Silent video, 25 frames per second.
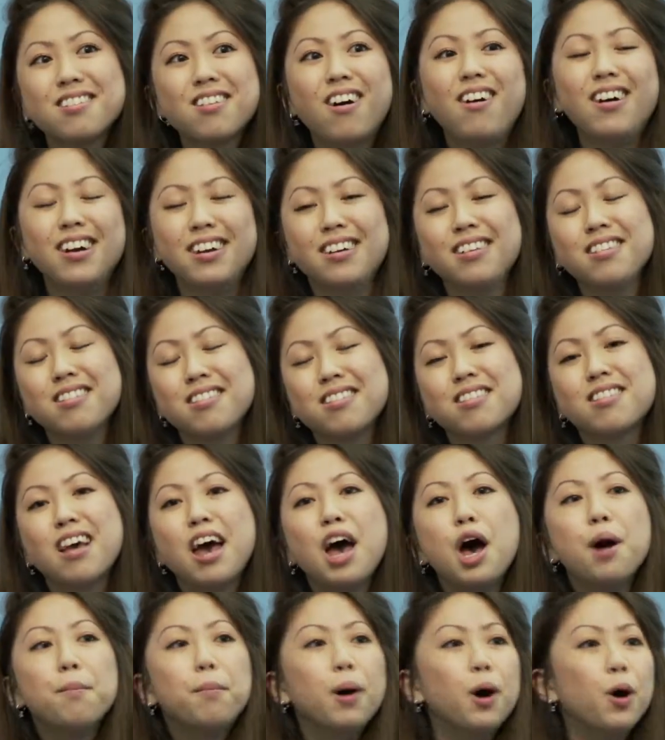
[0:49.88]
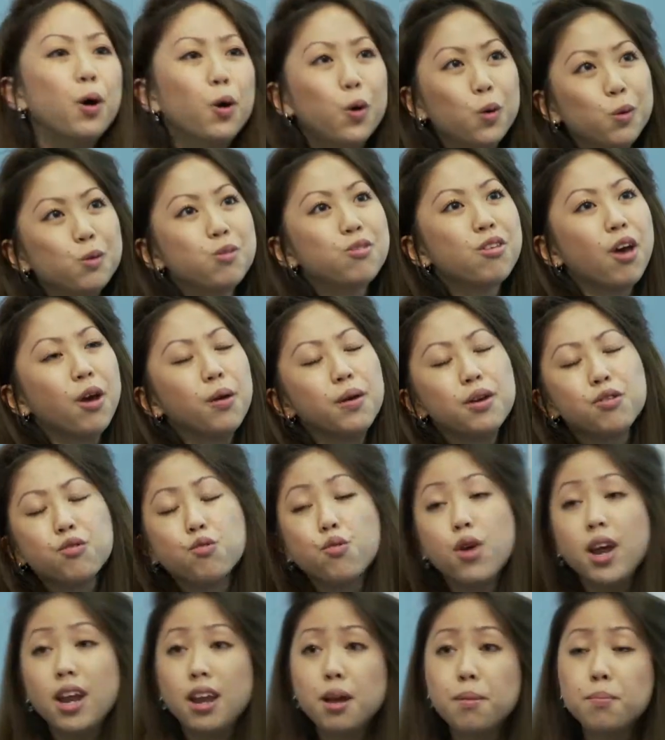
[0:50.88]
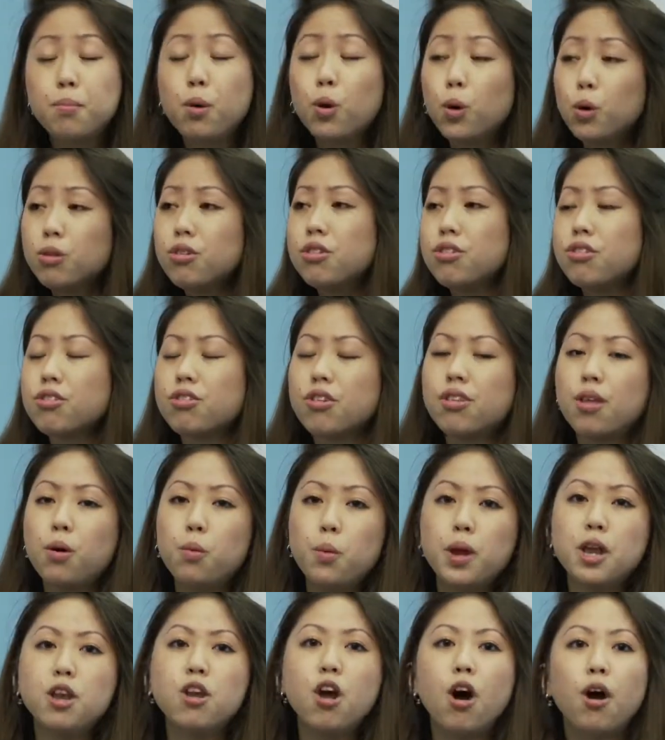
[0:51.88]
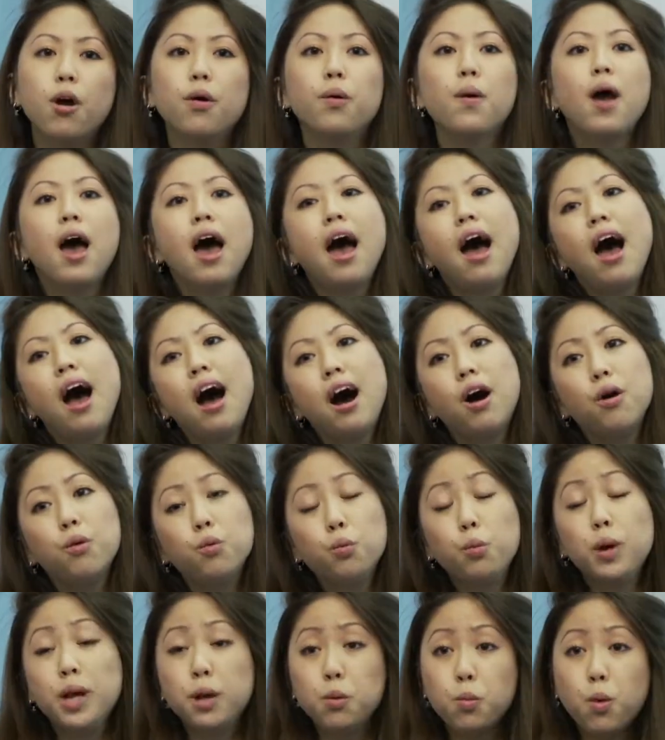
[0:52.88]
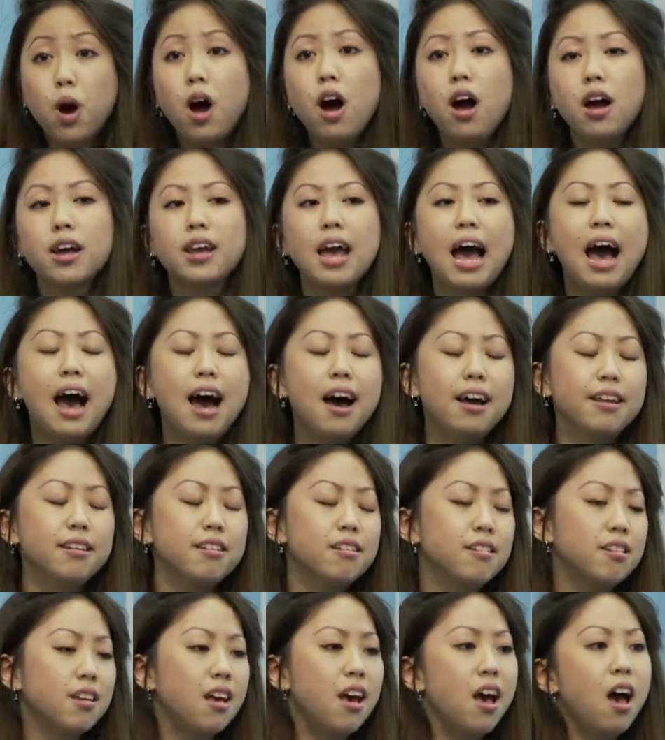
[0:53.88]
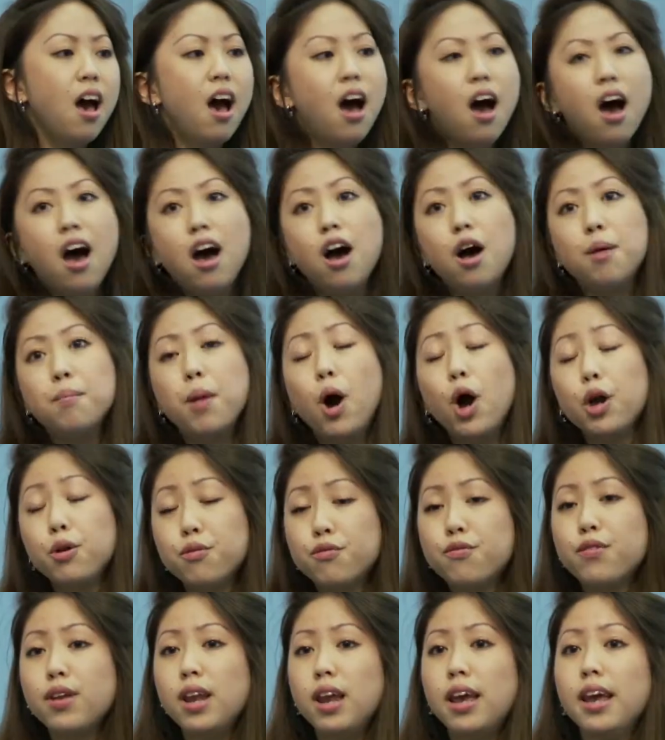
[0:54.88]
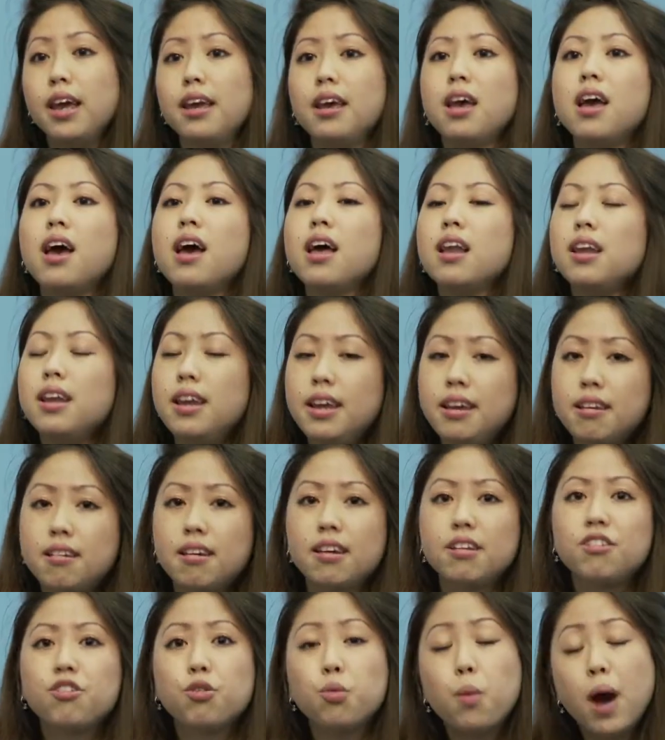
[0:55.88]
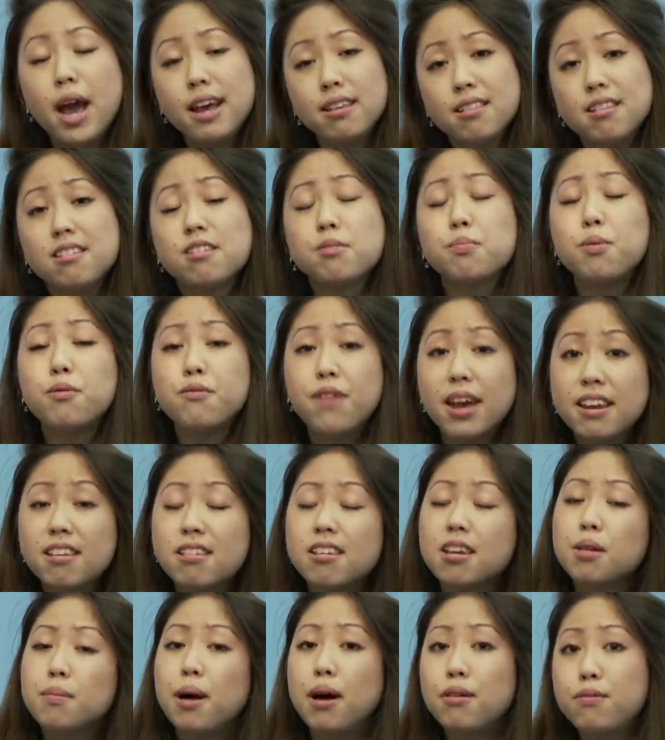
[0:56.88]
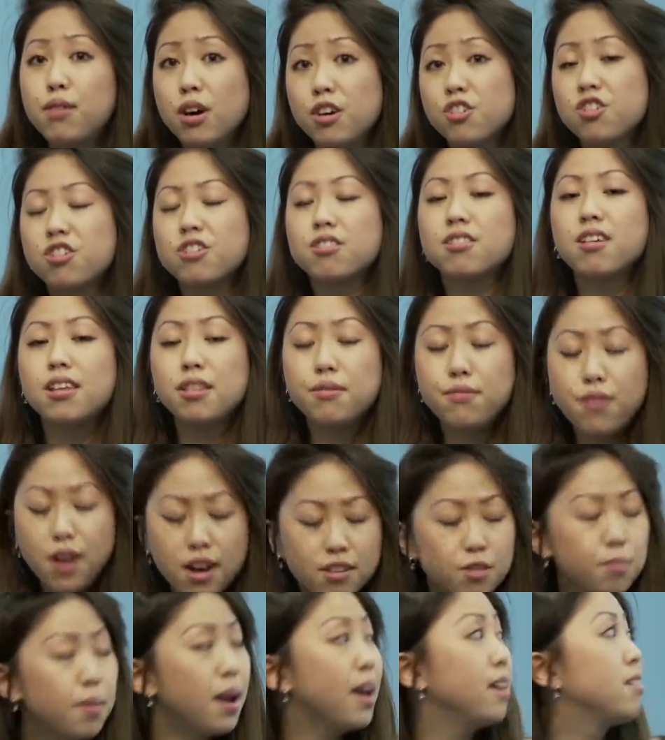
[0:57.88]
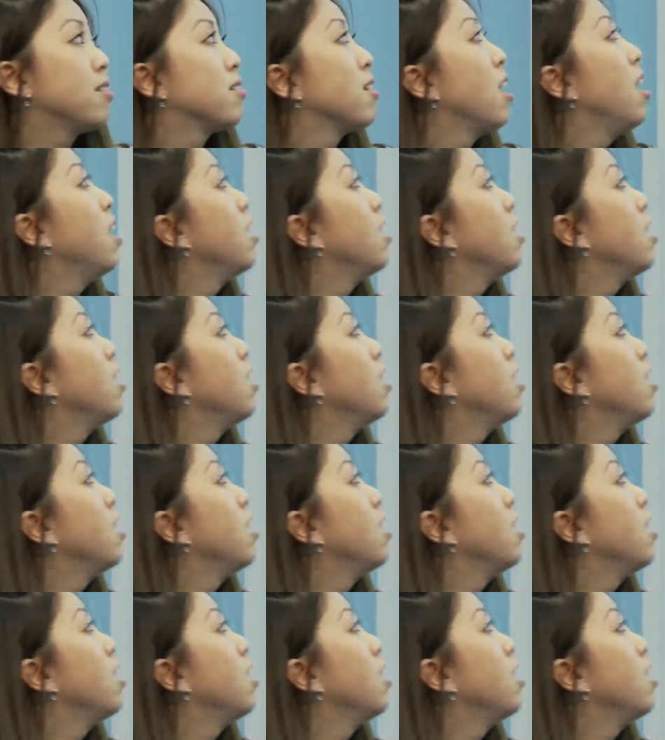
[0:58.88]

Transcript: science, but also it's really important so that we know how we work and hopefully leading to ways into preventing malfunctions in the first place.